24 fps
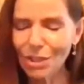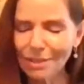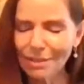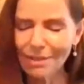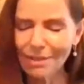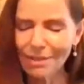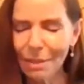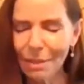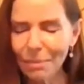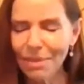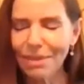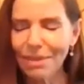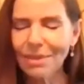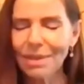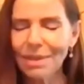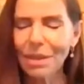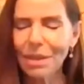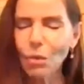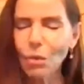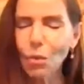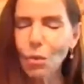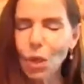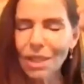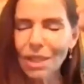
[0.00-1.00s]
something
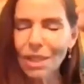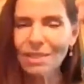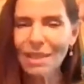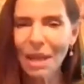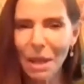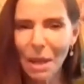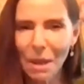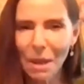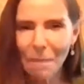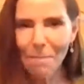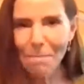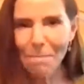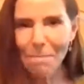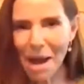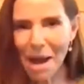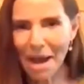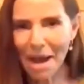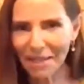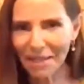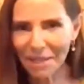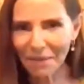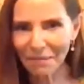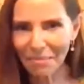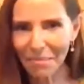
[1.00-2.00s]
that works
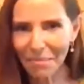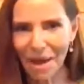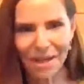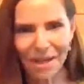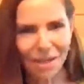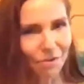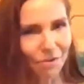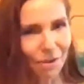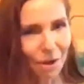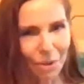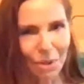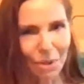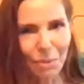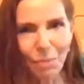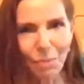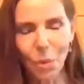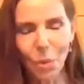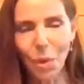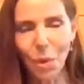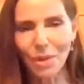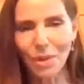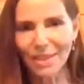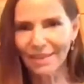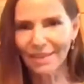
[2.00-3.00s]
mind and body, very
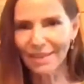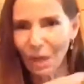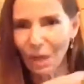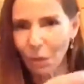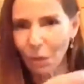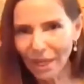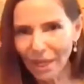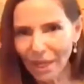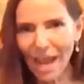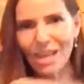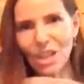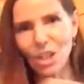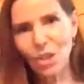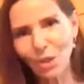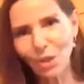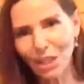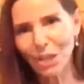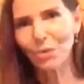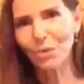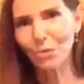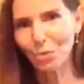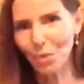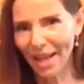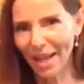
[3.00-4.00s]
important that we
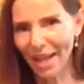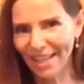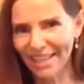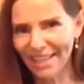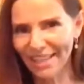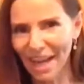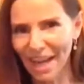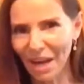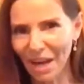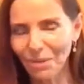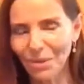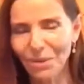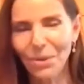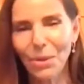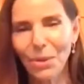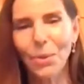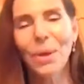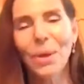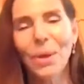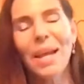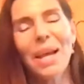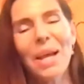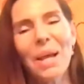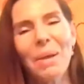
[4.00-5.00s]
actually write it down.
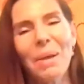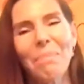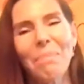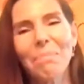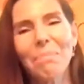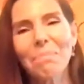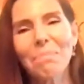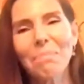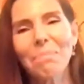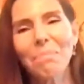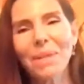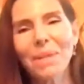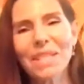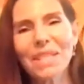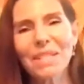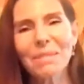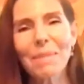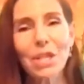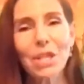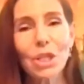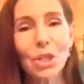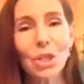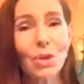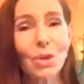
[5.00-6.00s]
So please
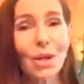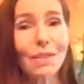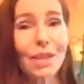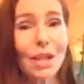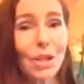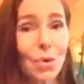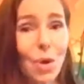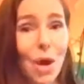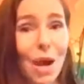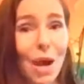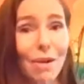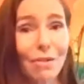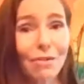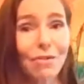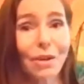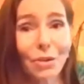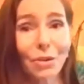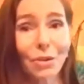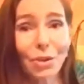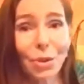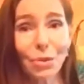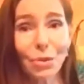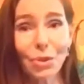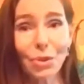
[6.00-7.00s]
make sure that you have
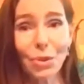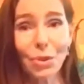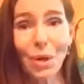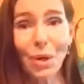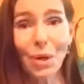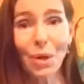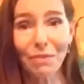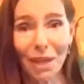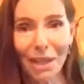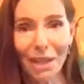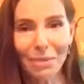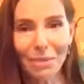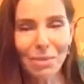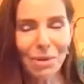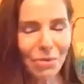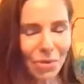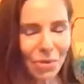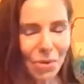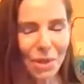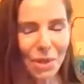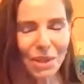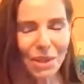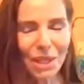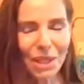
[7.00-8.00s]
those 2 available
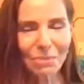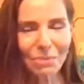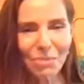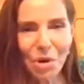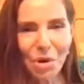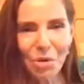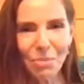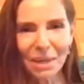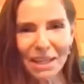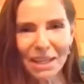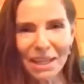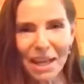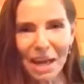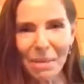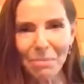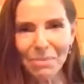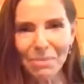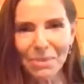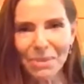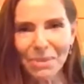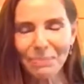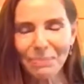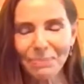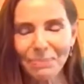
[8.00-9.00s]
when the moment
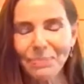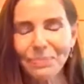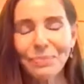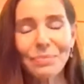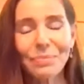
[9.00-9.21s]
comes.